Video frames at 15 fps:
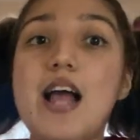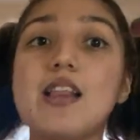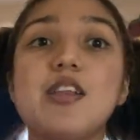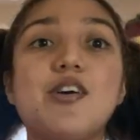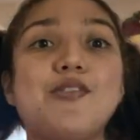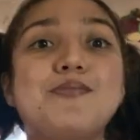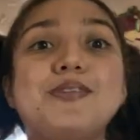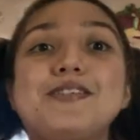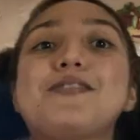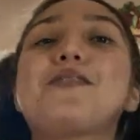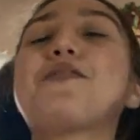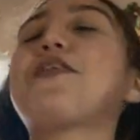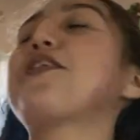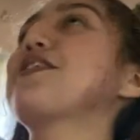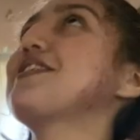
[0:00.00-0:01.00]
I love me
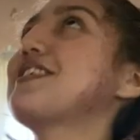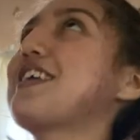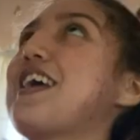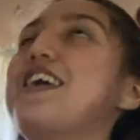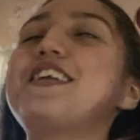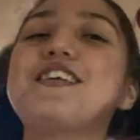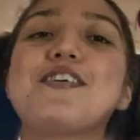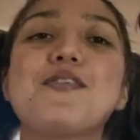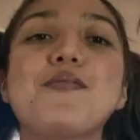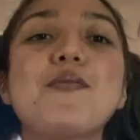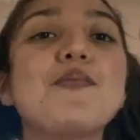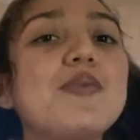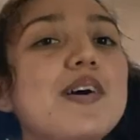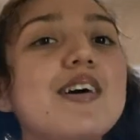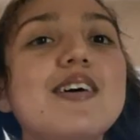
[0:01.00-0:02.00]
some roller skating, you know what I
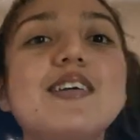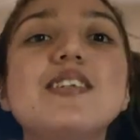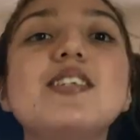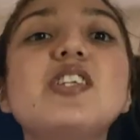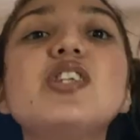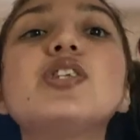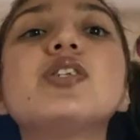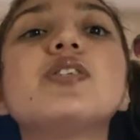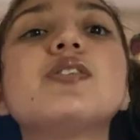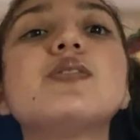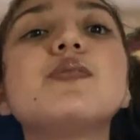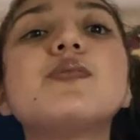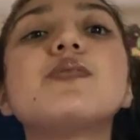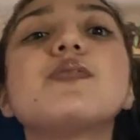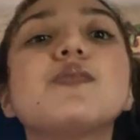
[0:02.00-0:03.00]
mean?
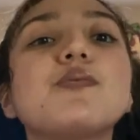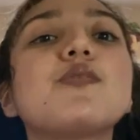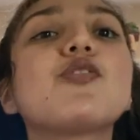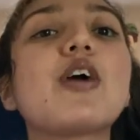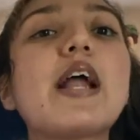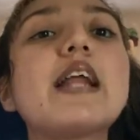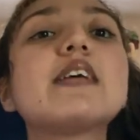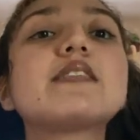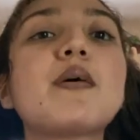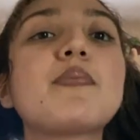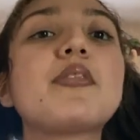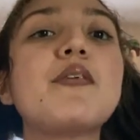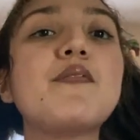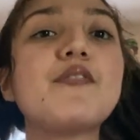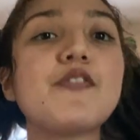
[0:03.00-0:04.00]
But creating
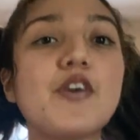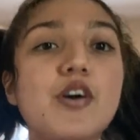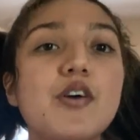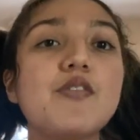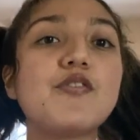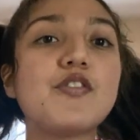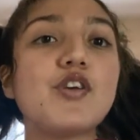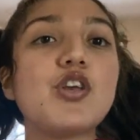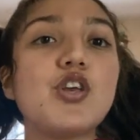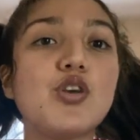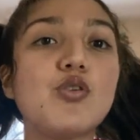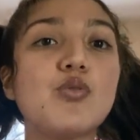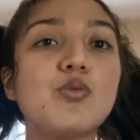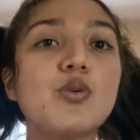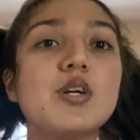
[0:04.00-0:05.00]
something fun for
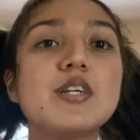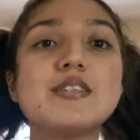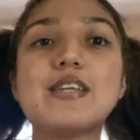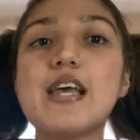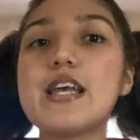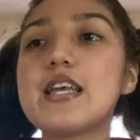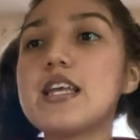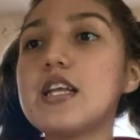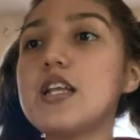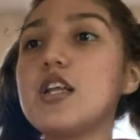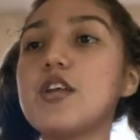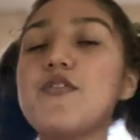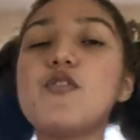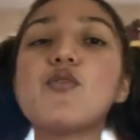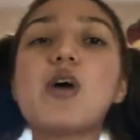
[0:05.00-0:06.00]
you.
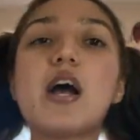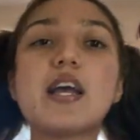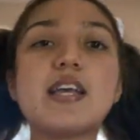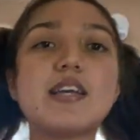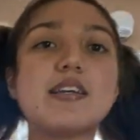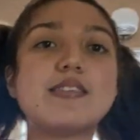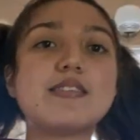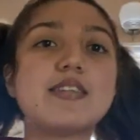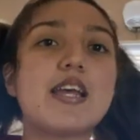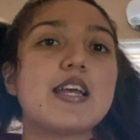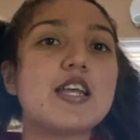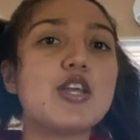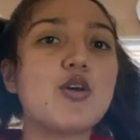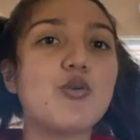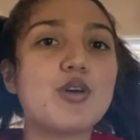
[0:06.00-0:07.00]
If you got kids,
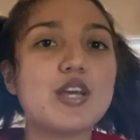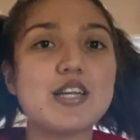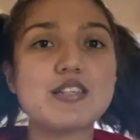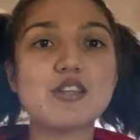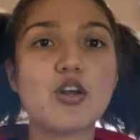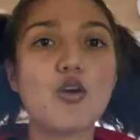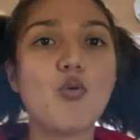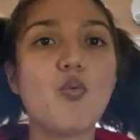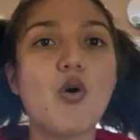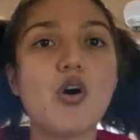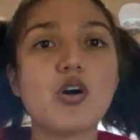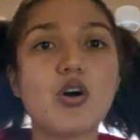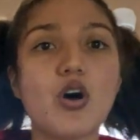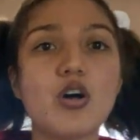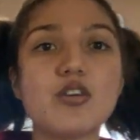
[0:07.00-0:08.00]
taking your kids on a
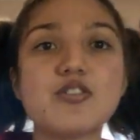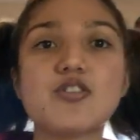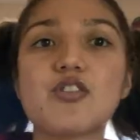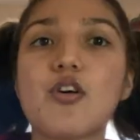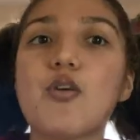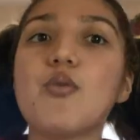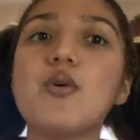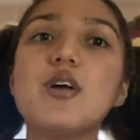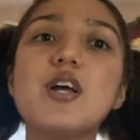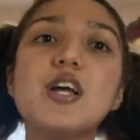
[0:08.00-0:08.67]
walk also.